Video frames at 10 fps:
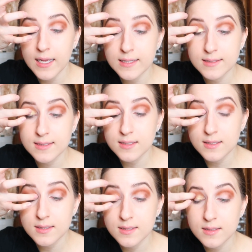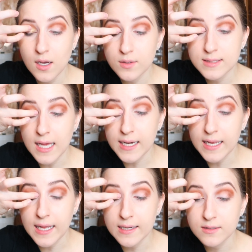It's so
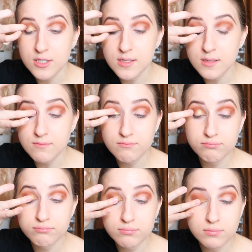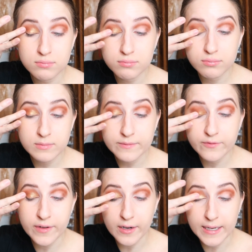stunning and just
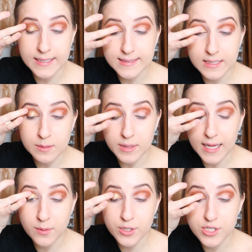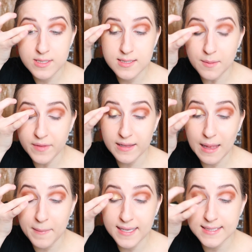very easy to blend, which is something
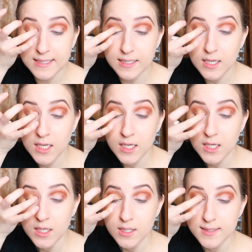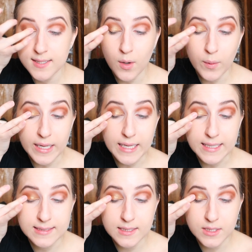that makes it so
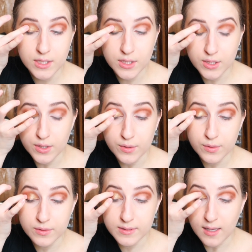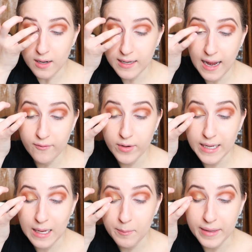easy to use on an
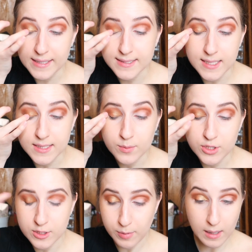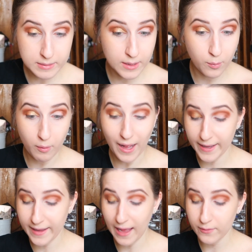everyday basis, which is probably
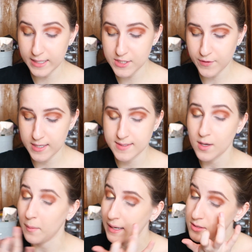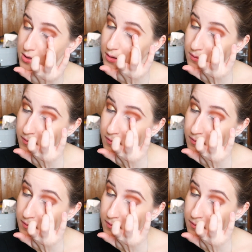why I reach for it so much.